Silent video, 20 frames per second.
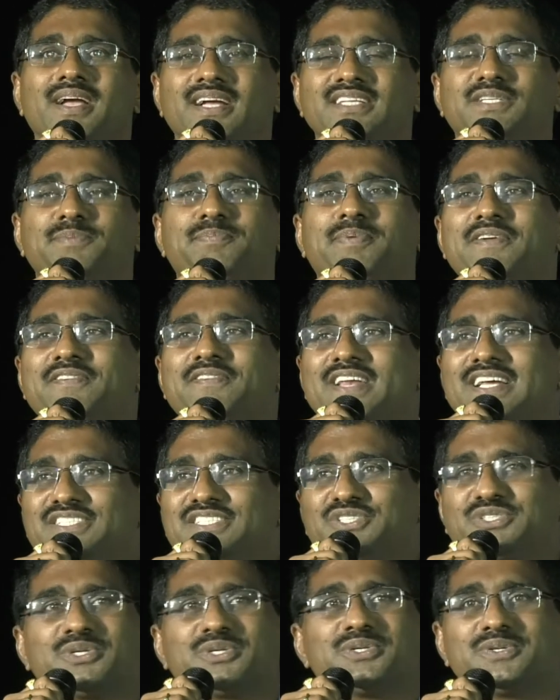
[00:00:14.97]
It's a
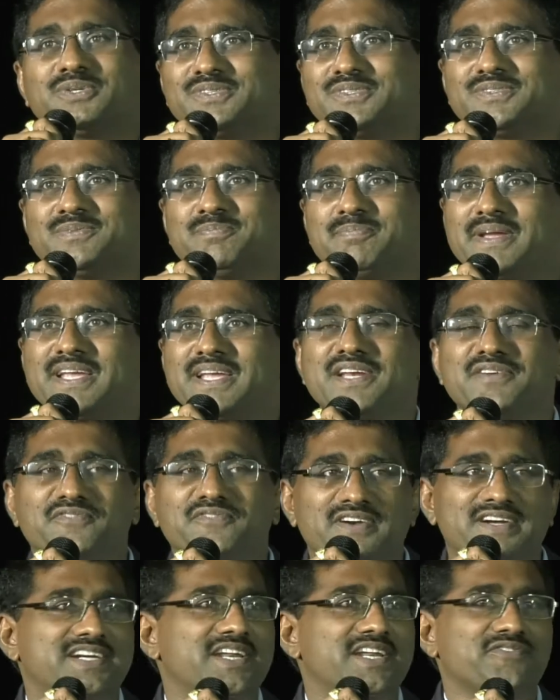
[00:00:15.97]
privilege to be in
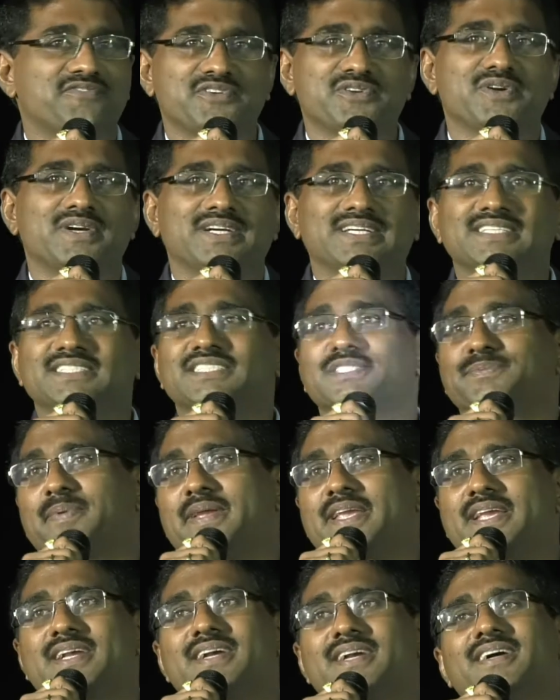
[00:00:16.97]
front of you and
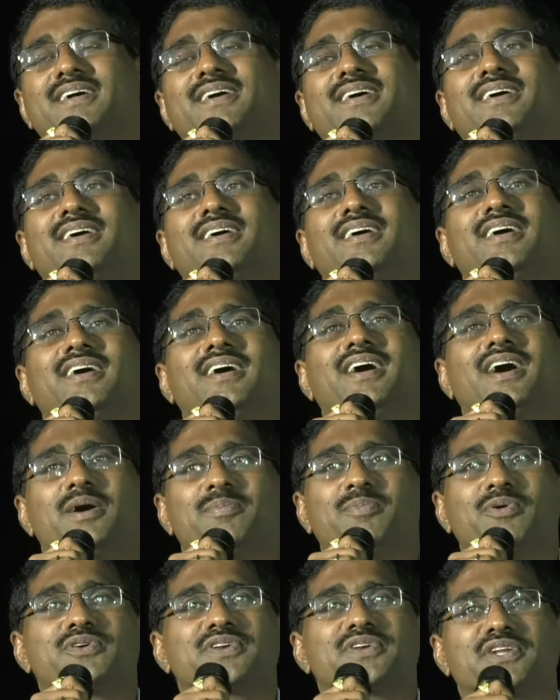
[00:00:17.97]
speak
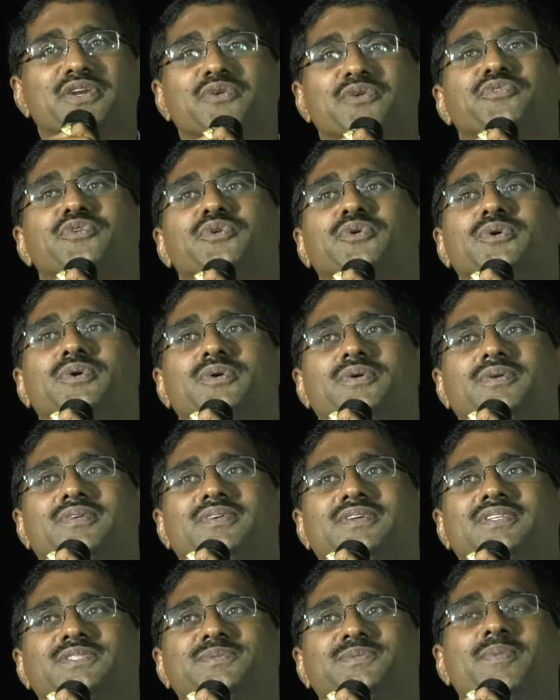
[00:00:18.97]
about you know few
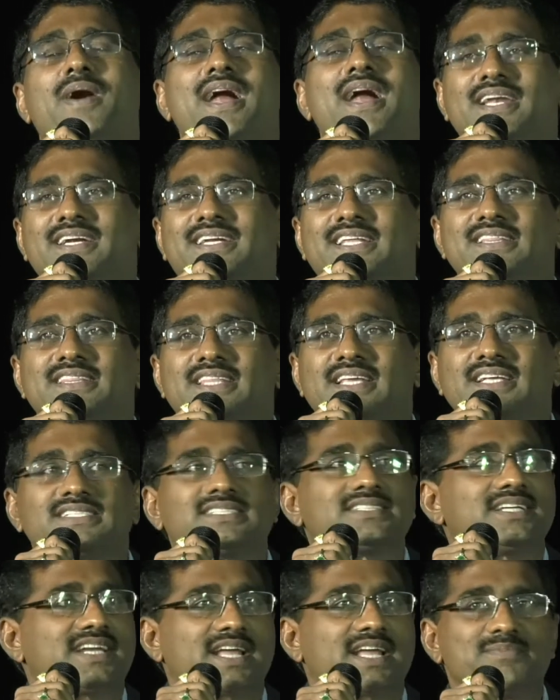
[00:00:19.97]
small little
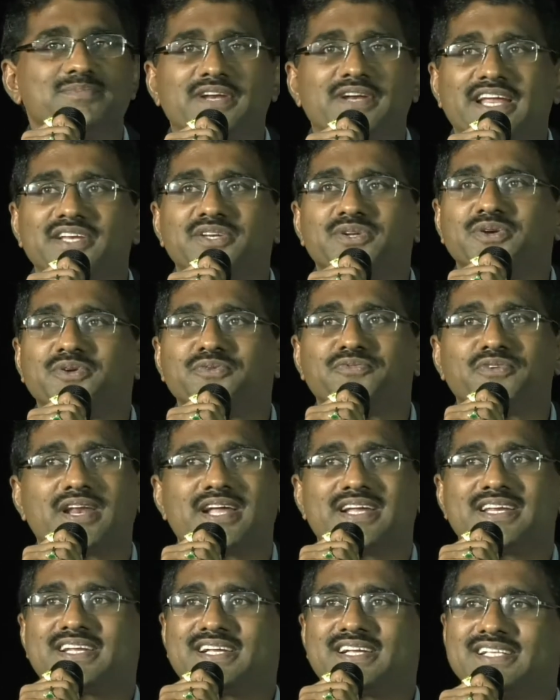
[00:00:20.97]
things that I'm trying to do for
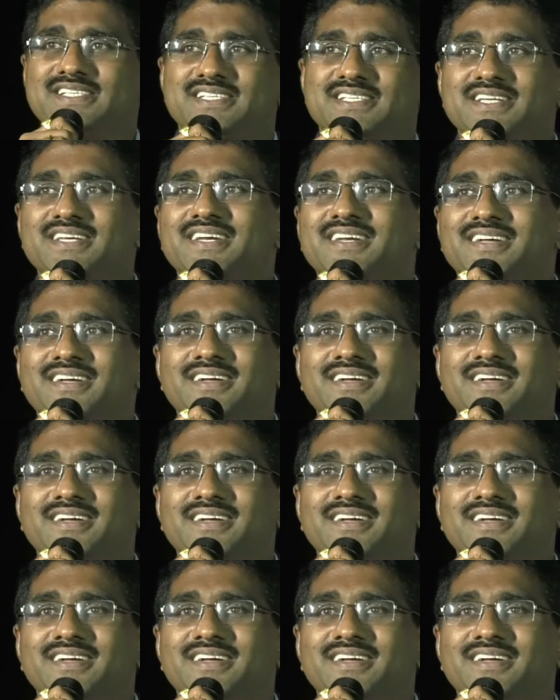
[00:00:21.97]
agriculture.